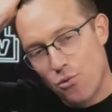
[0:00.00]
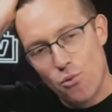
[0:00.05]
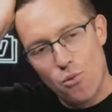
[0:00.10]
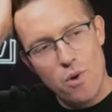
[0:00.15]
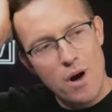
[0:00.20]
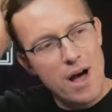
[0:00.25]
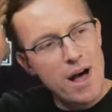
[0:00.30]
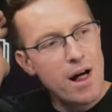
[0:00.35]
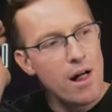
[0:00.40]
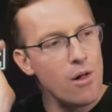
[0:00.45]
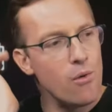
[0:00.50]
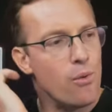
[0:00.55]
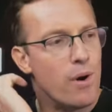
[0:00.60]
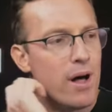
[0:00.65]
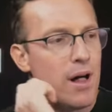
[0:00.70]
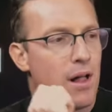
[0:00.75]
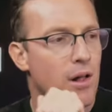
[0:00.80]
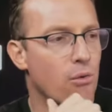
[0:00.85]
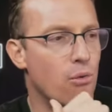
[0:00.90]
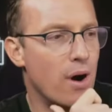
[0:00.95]
Well,
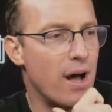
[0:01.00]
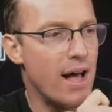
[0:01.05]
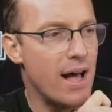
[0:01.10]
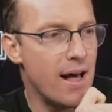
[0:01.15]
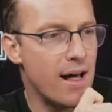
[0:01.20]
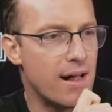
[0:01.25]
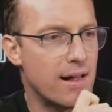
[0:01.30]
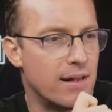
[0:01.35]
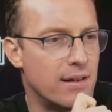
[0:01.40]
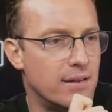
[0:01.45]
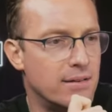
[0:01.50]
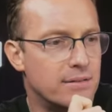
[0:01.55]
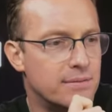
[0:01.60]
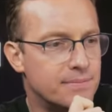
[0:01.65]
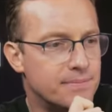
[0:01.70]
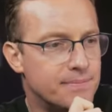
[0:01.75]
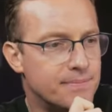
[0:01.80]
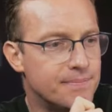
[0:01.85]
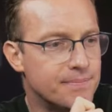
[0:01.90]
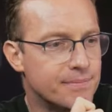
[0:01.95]
well, well.
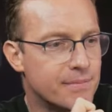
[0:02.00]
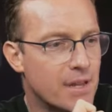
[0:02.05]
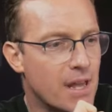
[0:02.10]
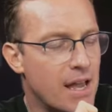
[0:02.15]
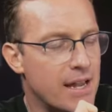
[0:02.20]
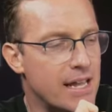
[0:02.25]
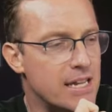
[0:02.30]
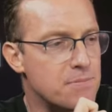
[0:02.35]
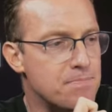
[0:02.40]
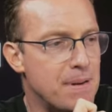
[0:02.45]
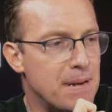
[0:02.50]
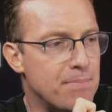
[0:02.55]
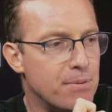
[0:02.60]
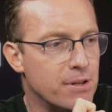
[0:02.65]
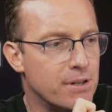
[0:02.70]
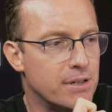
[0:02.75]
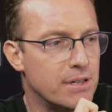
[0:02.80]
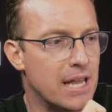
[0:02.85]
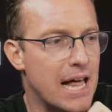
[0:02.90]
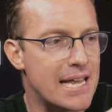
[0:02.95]
I guess people
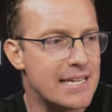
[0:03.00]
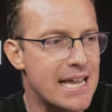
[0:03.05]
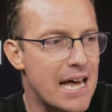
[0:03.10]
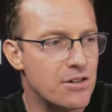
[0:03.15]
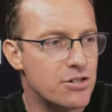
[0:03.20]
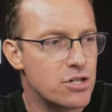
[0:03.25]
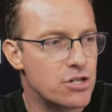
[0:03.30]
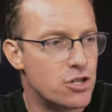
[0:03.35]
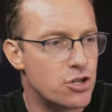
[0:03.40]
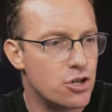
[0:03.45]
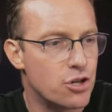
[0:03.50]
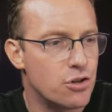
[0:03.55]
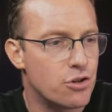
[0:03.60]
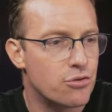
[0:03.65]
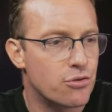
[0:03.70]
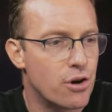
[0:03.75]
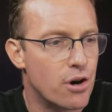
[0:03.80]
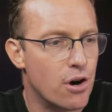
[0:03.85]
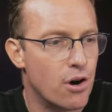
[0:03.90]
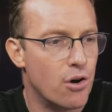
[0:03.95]
in glass houses shouldn't
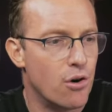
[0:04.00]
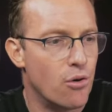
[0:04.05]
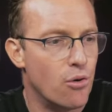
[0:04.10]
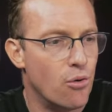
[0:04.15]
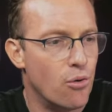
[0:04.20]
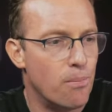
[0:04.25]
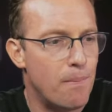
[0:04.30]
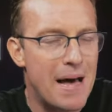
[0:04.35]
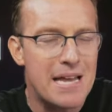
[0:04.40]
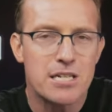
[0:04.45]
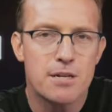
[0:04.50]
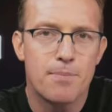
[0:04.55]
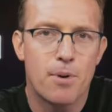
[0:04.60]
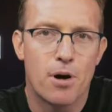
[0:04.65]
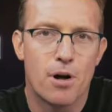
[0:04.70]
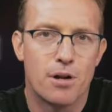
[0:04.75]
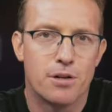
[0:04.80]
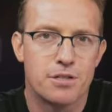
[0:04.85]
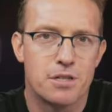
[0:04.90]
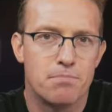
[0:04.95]
throw
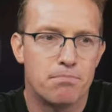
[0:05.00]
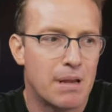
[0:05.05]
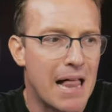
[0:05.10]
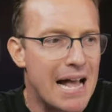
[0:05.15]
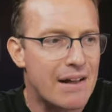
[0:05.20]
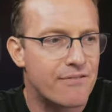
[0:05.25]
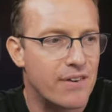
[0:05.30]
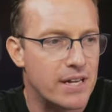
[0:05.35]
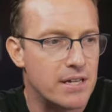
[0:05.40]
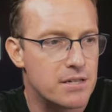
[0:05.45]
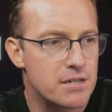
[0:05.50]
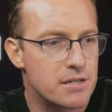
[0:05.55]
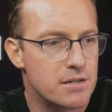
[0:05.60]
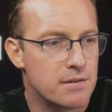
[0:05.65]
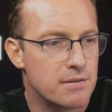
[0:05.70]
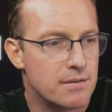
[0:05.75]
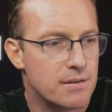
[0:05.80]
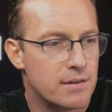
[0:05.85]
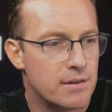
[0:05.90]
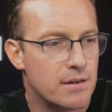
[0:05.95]
basketballs in blackface.
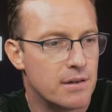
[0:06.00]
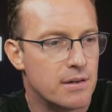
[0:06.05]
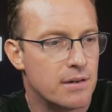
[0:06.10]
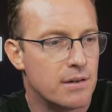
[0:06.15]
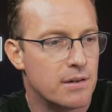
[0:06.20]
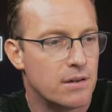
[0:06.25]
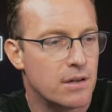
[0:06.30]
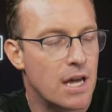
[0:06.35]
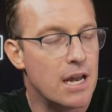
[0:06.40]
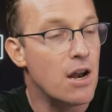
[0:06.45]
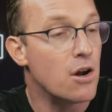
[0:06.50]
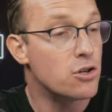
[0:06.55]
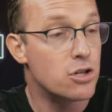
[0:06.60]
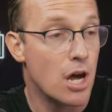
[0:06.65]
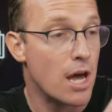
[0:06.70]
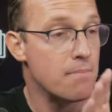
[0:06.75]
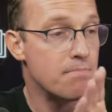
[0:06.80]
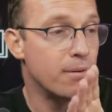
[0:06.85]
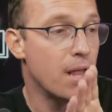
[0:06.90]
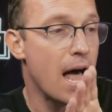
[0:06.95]

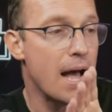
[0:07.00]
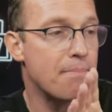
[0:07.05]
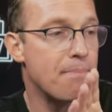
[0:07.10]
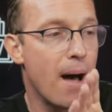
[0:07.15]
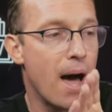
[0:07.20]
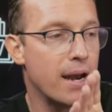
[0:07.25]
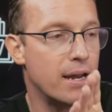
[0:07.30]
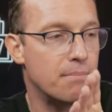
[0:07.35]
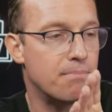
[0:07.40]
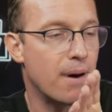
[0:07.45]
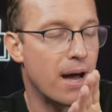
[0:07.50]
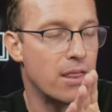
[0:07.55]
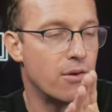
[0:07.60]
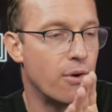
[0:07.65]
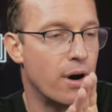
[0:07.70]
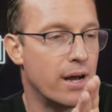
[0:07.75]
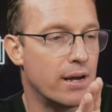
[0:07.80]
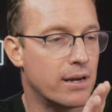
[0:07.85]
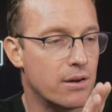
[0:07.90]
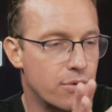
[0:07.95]
And black body, by the
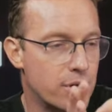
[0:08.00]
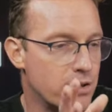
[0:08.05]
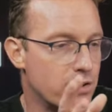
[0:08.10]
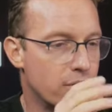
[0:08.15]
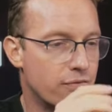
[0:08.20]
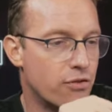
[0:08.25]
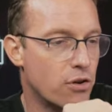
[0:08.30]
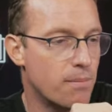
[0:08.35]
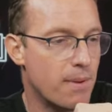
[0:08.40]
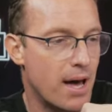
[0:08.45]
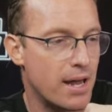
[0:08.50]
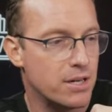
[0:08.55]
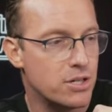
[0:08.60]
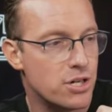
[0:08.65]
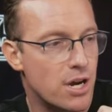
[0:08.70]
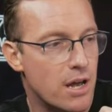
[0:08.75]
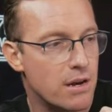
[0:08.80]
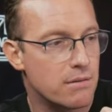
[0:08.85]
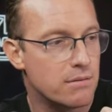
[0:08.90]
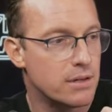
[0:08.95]
way. Can we do the full body
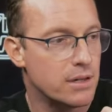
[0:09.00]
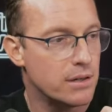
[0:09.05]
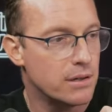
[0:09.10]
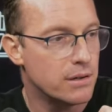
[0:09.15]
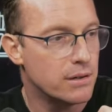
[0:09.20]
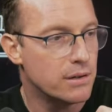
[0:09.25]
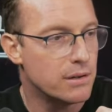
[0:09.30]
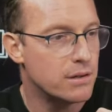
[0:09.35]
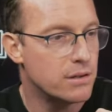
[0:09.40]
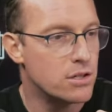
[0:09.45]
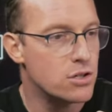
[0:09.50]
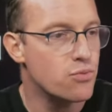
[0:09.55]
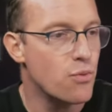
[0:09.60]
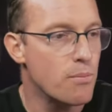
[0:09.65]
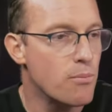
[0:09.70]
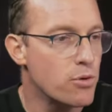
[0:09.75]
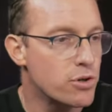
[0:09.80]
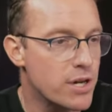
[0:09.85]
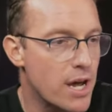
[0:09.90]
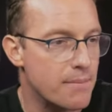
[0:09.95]
shot here? Just one
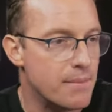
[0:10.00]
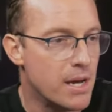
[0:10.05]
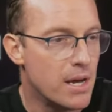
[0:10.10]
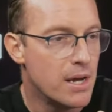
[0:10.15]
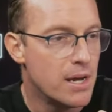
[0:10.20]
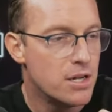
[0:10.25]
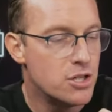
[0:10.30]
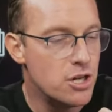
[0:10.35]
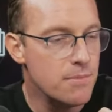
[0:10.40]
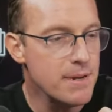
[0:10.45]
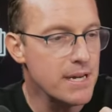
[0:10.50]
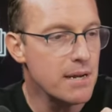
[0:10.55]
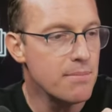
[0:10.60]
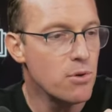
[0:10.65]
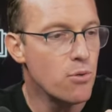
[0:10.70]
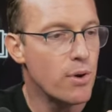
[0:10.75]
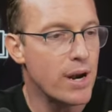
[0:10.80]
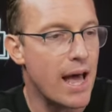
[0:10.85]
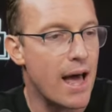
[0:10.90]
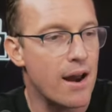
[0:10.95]
more time. Jimmy Kimmel
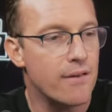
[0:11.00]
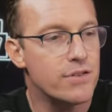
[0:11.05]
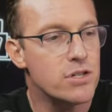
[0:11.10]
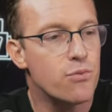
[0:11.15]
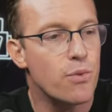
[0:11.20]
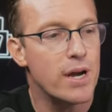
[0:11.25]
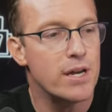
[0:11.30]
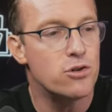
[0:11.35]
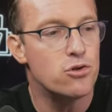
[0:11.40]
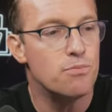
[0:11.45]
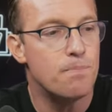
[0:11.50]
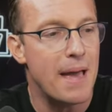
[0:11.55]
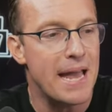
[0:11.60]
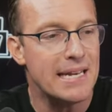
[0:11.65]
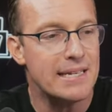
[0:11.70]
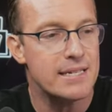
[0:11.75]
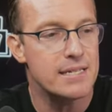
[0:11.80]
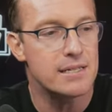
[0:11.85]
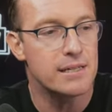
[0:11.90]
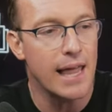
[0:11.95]
went out of his way to
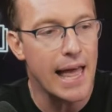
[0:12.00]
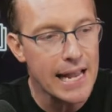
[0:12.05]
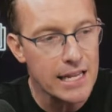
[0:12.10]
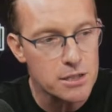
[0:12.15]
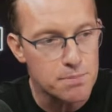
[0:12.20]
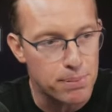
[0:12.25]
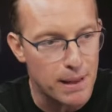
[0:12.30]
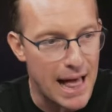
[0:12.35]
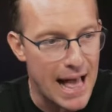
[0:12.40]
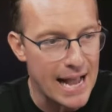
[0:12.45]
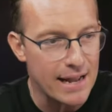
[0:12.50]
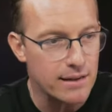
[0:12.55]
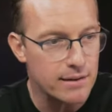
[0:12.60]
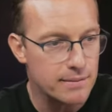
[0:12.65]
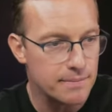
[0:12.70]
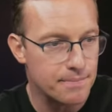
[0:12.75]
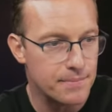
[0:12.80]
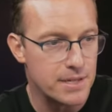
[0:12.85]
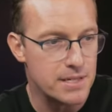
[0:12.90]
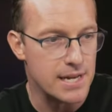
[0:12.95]
paint his legs black,
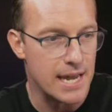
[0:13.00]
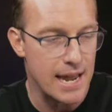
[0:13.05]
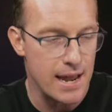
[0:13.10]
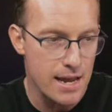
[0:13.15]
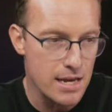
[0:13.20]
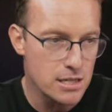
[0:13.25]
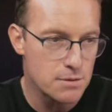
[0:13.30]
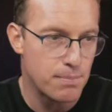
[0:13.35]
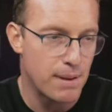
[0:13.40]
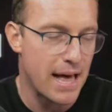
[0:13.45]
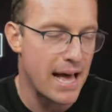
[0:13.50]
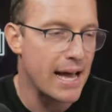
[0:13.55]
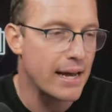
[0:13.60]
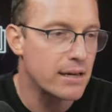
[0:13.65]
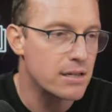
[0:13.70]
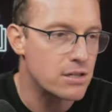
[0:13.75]
his hands black,